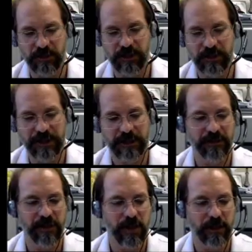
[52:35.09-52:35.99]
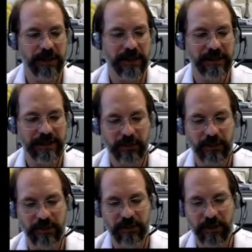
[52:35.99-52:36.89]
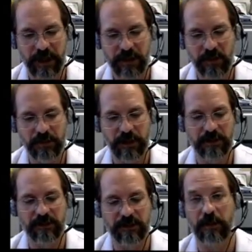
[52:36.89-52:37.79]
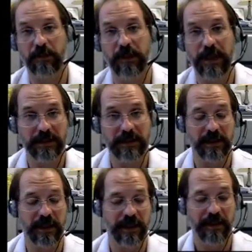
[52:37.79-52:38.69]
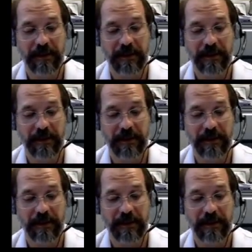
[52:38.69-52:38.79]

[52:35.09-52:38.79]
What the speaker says: which means if you come in contact with even minute amounts of carbon monoxide,